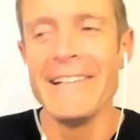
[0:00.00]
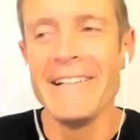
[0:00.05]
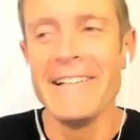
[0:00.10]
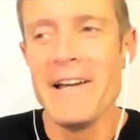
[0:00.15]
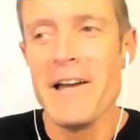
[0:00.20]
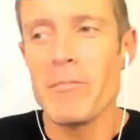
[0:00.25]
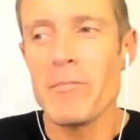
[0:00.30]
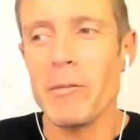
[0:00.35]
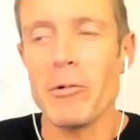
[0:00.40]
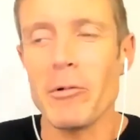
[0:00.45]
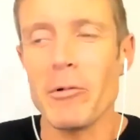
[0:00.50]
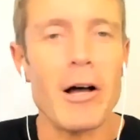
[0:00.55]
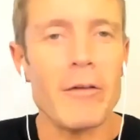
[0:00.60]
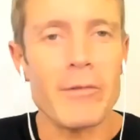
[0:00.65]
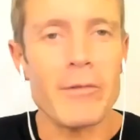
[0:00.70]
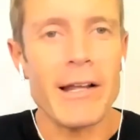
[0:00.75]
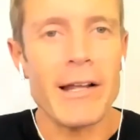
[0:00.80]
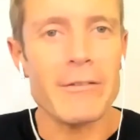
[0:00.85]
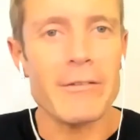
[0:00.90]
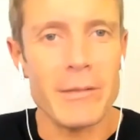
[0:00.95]
People
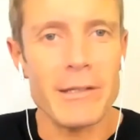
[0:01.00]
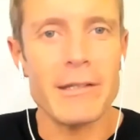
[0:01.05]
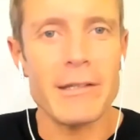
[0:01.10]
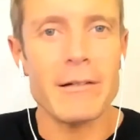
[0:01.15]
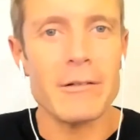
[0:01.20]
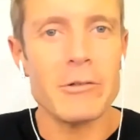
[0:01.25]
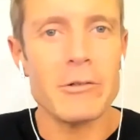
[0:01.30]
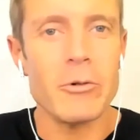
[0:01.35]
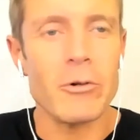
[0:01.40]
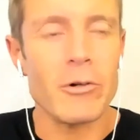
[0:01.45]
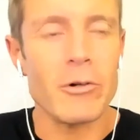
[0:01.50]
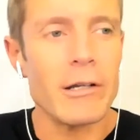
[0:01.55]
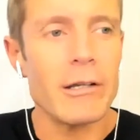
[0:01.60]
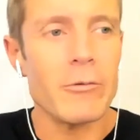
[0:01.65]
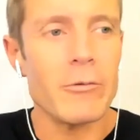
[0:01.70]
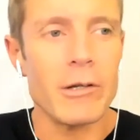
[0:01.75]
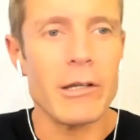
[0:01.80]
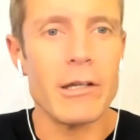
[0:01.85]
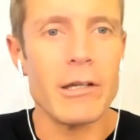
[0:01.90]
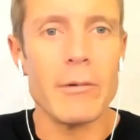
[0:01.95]
often ask me, who are you?
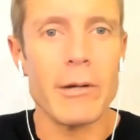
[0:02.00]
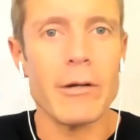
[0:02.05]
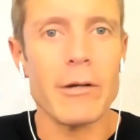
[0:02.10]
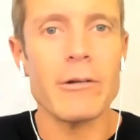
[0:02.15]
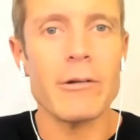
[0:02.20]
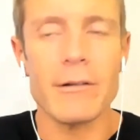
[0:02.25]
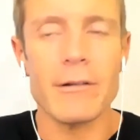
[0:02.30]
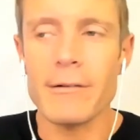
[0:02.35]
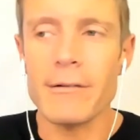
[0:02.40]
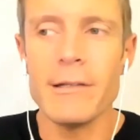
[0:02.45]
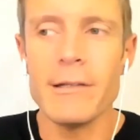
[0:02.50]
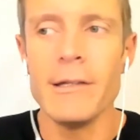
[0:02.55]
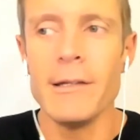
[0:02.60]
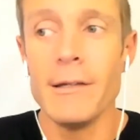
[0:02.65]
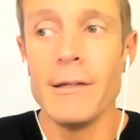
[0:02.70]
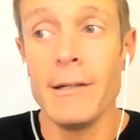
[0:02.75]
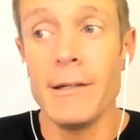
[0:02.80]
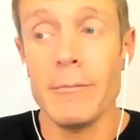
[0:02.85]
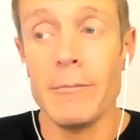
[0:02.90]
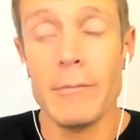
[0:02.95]
What are you about? And I'm
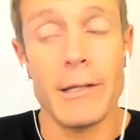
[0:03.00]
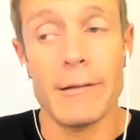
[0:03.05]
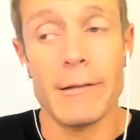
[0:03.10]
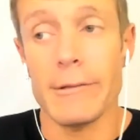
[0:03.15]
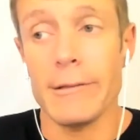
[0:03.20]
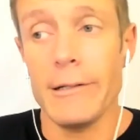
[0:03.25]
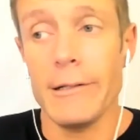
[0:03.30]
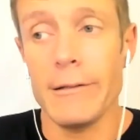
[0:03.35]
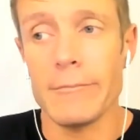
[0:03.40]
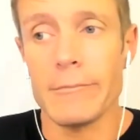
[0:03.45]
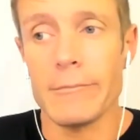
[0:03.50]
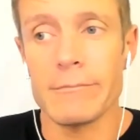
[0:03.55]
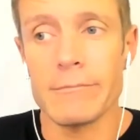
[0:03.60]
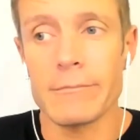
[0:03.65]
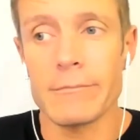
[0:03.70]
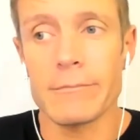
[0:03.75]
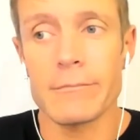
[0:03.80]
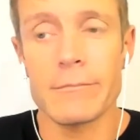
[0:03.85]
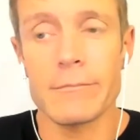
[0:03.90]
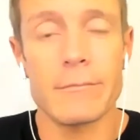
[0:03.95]
like, well,
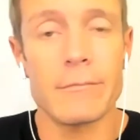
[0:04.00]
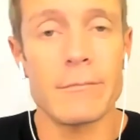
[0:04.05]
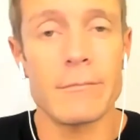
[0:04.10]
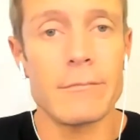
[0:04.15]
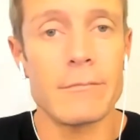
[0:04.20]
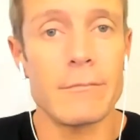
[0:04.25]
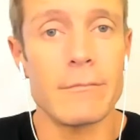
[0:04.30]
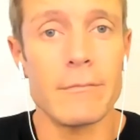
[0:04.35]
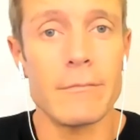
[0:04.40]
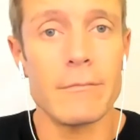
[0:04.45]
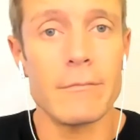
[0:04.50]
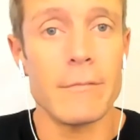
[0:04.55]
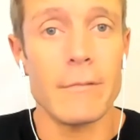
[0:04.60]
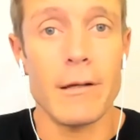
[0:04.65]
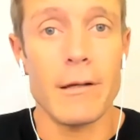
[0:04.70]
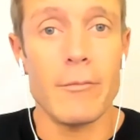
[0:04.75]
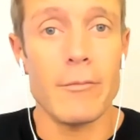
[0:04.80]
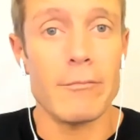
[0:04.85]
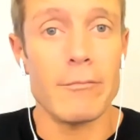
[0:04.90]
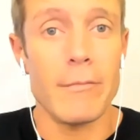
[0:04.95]

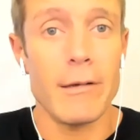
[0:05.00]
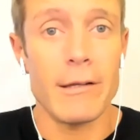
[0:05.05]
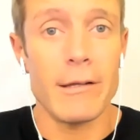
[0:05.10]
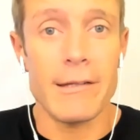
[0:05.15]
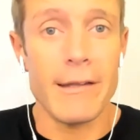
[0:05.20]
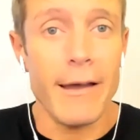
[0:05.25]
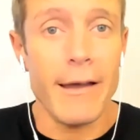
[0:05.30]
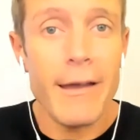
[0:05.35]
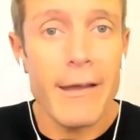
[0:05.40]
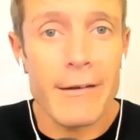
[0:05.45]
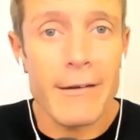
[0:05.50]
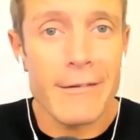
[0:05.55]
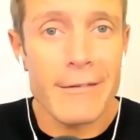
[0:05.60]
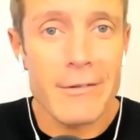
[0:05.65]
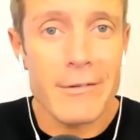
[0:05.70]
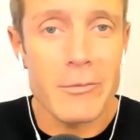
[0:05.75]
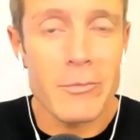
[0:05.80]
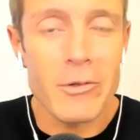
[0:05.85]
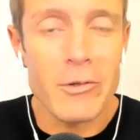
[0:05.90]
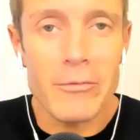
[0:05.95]
I'm a dad,
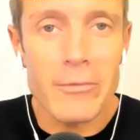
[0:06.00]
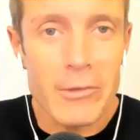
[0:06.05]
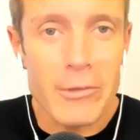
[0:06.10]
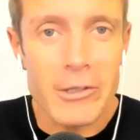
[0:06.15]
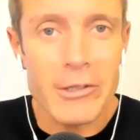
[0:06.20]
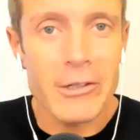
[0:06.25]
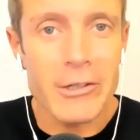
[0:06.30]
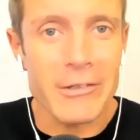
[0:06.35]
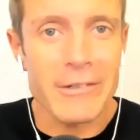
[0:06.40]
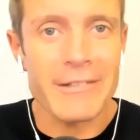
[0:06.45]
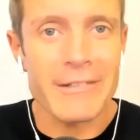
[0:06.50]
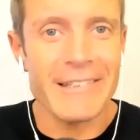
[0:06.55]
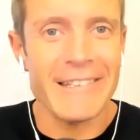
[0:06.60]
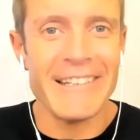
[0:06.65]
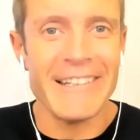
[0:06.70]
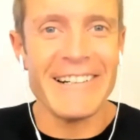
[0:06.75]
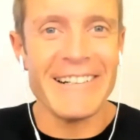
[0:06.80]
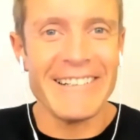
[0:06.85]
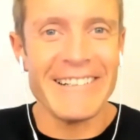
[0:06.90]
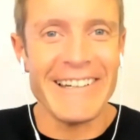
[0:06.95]
two beautiful girls,
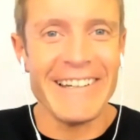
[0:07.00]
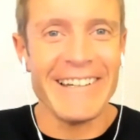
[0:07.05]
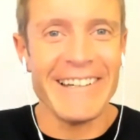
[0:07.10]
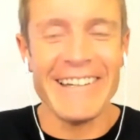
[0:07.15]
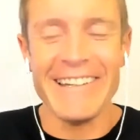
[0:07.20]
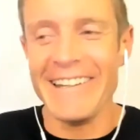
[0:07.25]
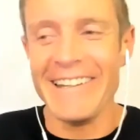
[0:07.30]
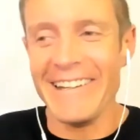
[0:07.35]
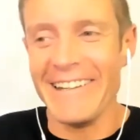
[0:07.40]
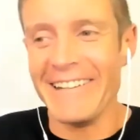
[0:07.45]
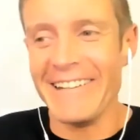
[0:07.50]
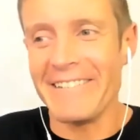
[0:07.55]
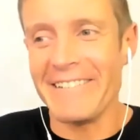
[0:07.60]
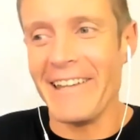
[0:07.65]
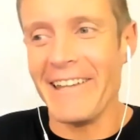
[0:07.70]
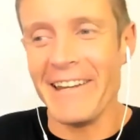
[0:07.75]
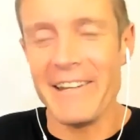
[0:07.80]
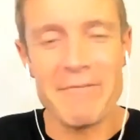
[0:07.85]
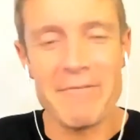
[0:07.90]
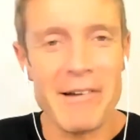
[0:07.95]
and
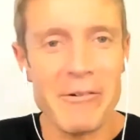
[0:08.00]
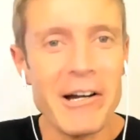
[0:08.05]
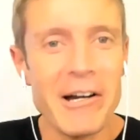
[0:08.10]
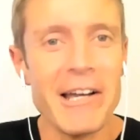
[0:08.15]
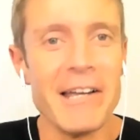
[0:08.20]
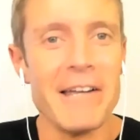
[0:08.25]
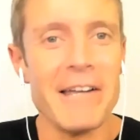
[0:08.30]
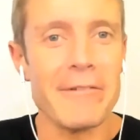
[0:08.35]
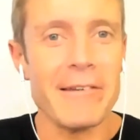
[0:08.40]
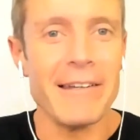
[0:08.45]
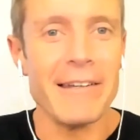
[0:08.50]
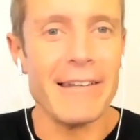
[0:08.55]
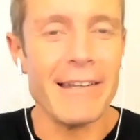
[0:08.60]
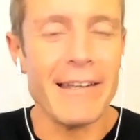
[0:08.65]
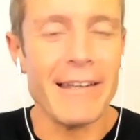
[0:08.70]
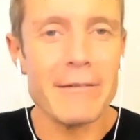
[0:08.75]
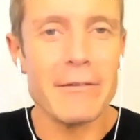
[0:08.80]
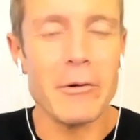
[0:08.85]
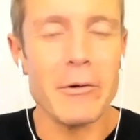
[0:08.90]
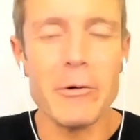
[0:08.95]
dating my wife. And
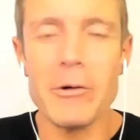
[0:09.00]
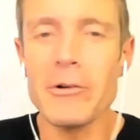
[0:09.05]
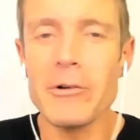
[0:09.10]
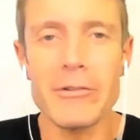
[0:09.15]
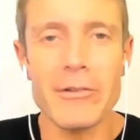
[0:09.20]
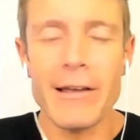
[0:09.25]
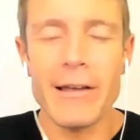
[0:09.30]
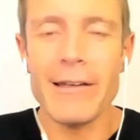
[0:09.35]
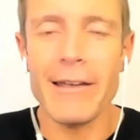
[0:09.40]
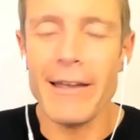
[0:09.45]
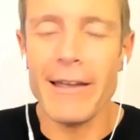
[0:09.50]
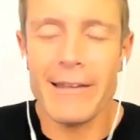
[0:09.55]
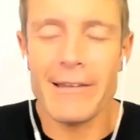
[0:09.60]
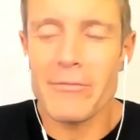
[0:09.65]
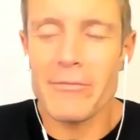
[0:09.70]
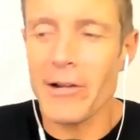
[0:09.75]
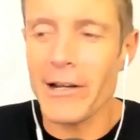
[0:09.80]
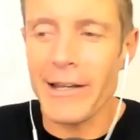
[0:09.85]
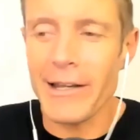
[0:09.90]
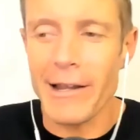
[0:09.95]
those, it's
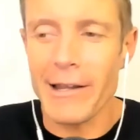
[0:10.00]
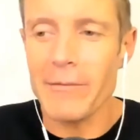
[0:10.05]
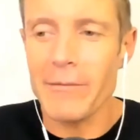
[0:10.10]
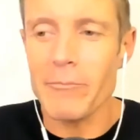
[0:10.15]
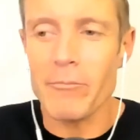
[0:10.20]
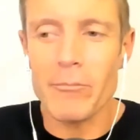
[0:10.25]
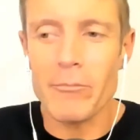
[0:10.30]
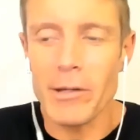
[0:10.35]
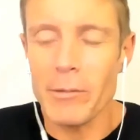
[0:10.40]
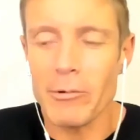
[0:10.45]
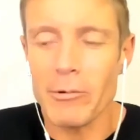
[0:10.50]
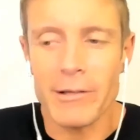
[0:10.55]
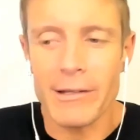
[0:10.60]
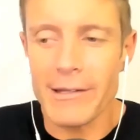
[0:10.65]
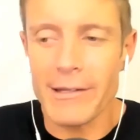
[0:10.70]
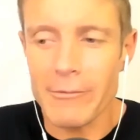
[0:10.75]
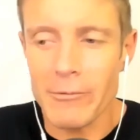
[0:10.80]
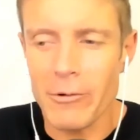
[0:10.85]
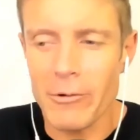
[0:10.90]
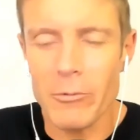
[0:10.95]
funny. People are
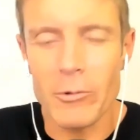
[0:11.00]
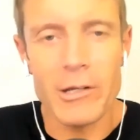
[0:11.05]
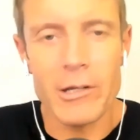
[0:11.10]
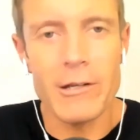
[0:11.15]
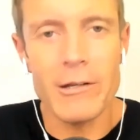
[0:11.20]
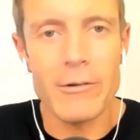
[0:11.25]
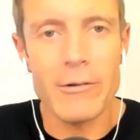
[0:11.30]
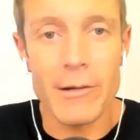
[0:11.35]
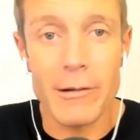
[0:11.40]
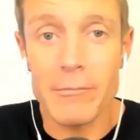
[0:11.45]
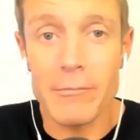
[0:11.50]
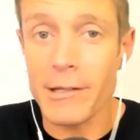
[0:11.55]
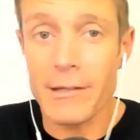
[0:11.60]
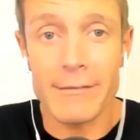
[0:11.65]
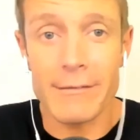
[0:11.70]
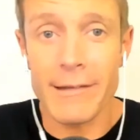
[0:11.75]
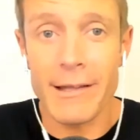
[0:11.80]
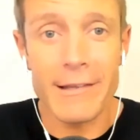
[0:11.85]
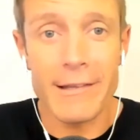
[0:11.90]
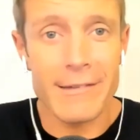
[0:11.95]
like, well, what do you do? And I'm like,
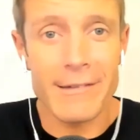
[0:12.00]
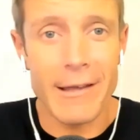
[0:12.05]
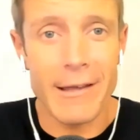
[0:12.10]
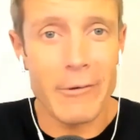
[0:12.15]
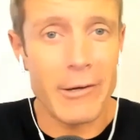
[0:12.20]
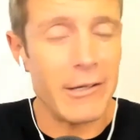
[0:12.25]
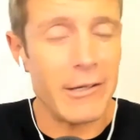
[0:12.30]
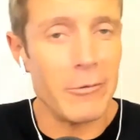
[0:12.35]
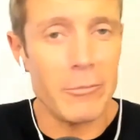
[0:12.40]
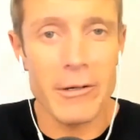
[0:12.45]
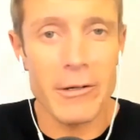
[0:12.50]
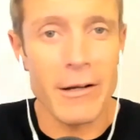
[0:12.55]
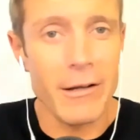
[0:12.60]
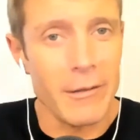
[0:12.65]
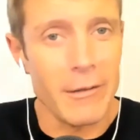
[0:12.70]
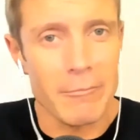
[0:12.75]
that's how I open up.